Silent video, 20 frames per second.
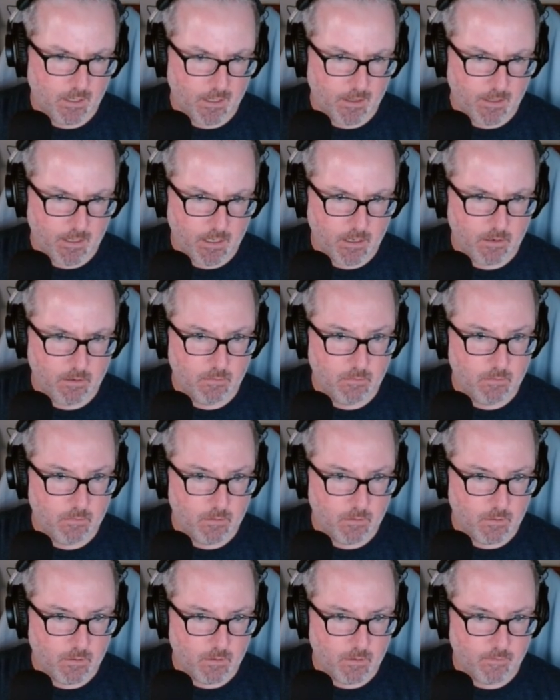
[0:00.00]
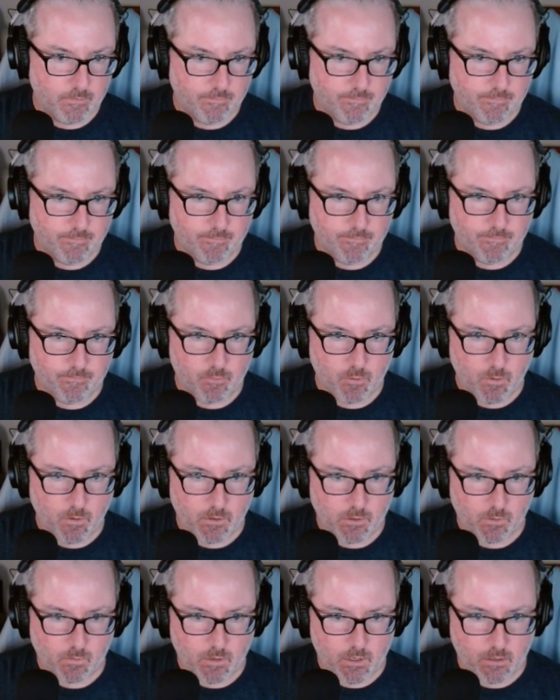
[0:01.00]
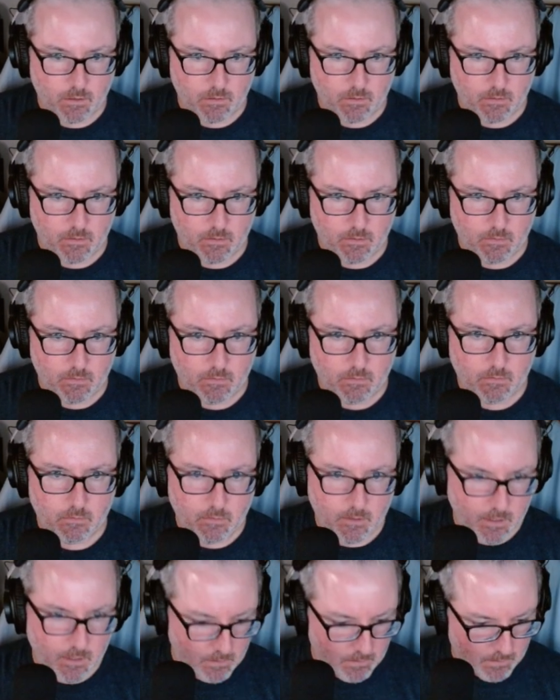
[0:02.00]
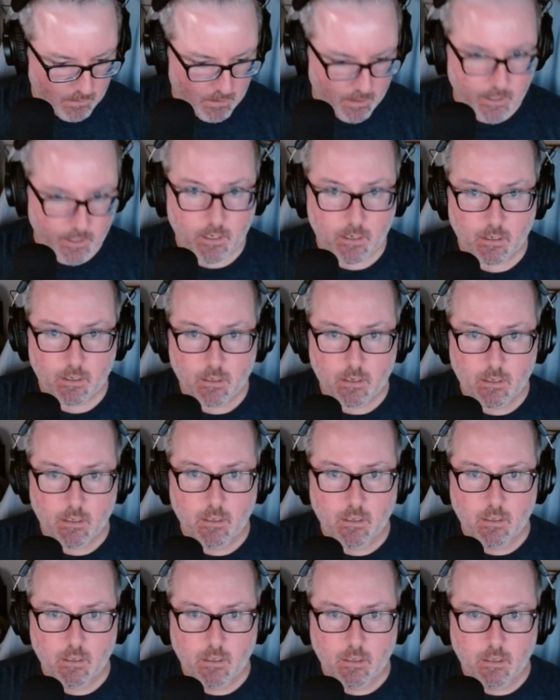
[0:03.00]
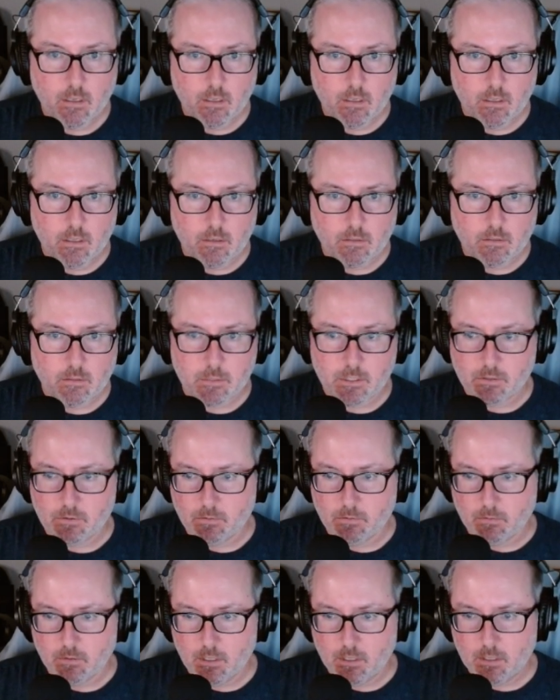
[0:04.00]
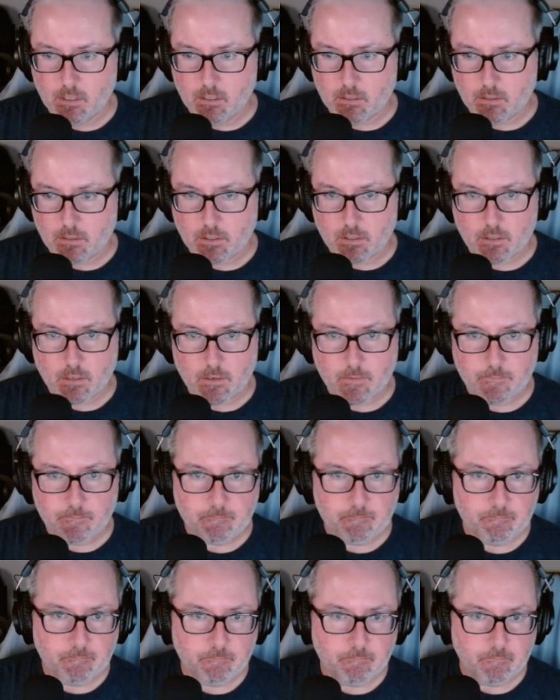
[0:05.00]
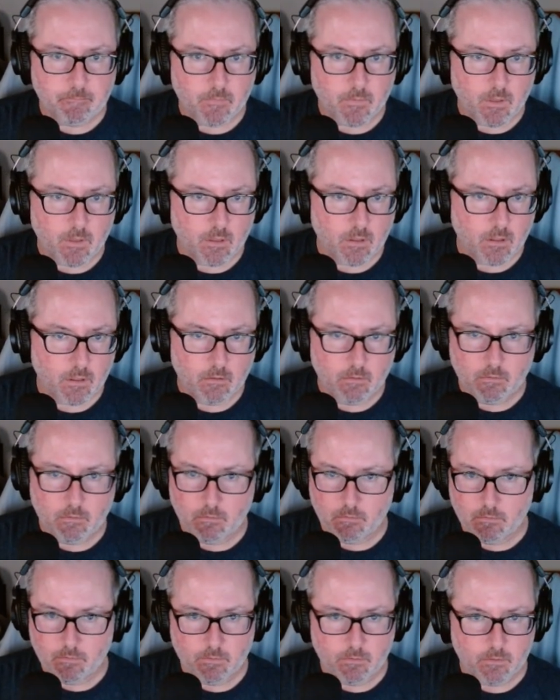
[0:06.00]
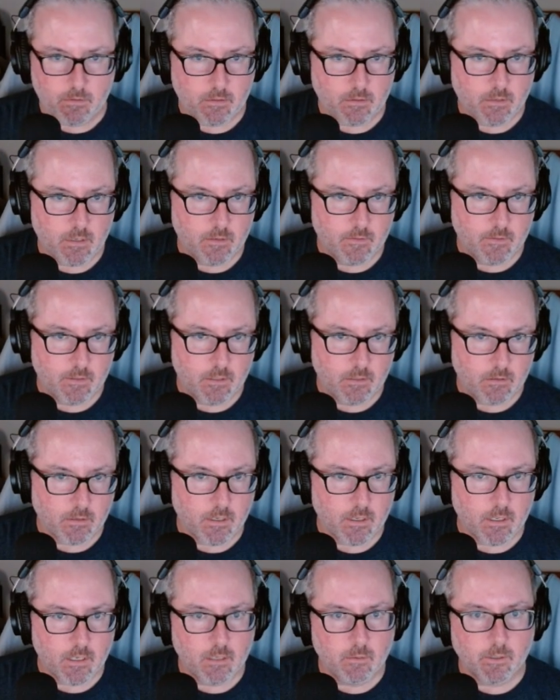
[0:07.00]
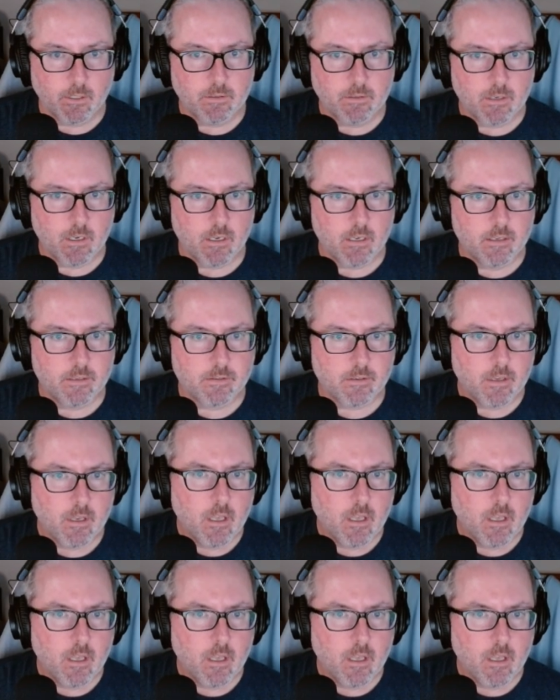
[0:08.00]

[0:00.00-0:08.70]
I think you're four as well. Yeah, it looks like. Which means you're not. Seven. Okay, what are you guys?